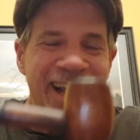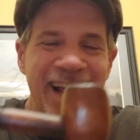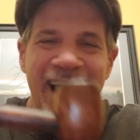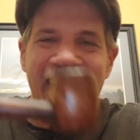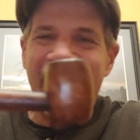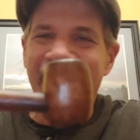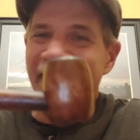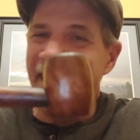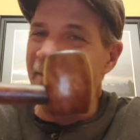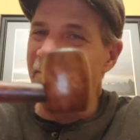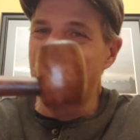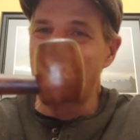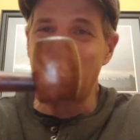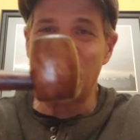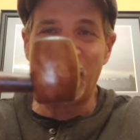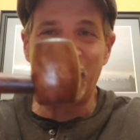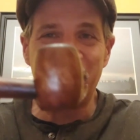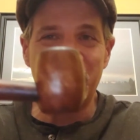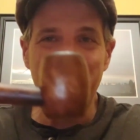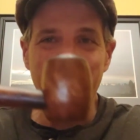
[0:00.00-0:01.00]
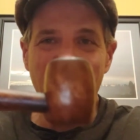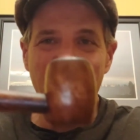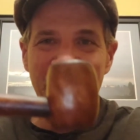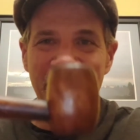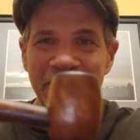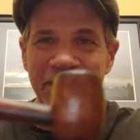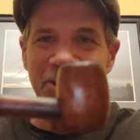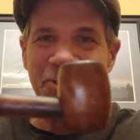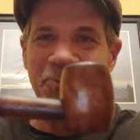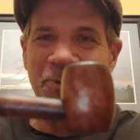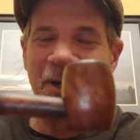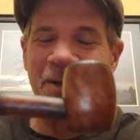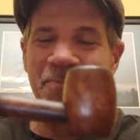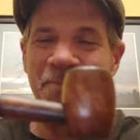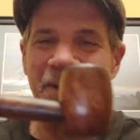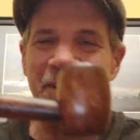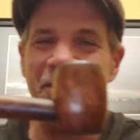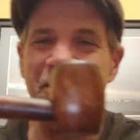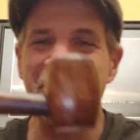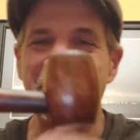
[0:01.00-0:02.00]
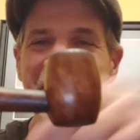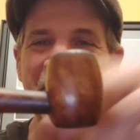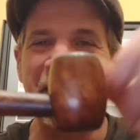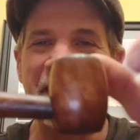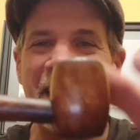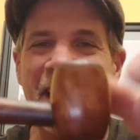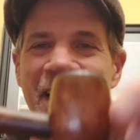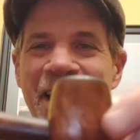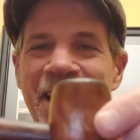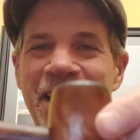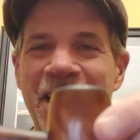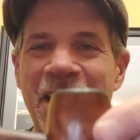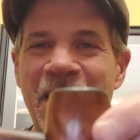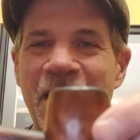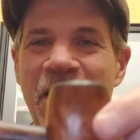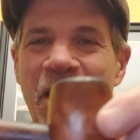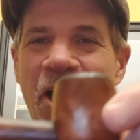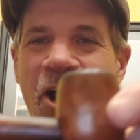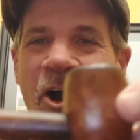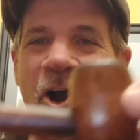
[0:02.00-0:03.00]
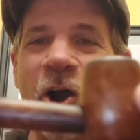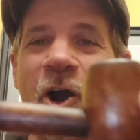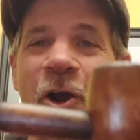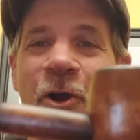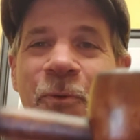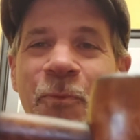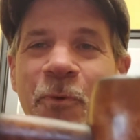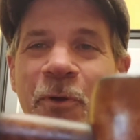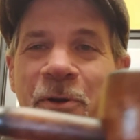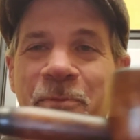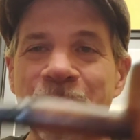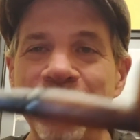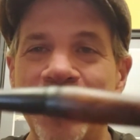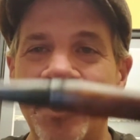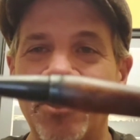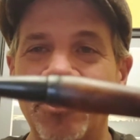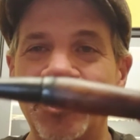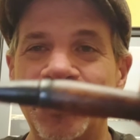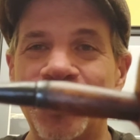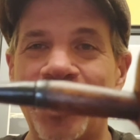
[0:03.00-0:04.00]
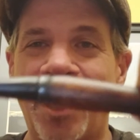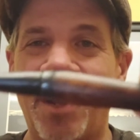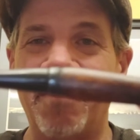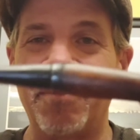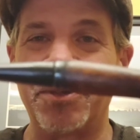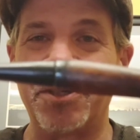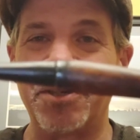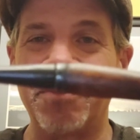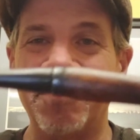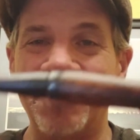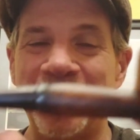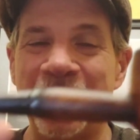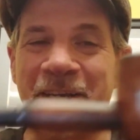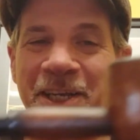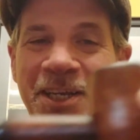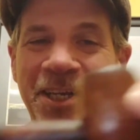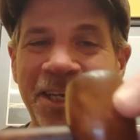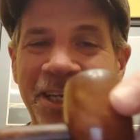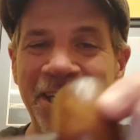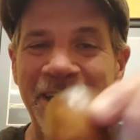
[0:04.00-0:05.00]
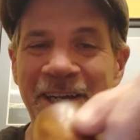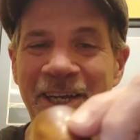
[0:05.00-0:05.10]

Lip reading: I never saw him smoke this one, but it looks like a hardwood meerschaum to me.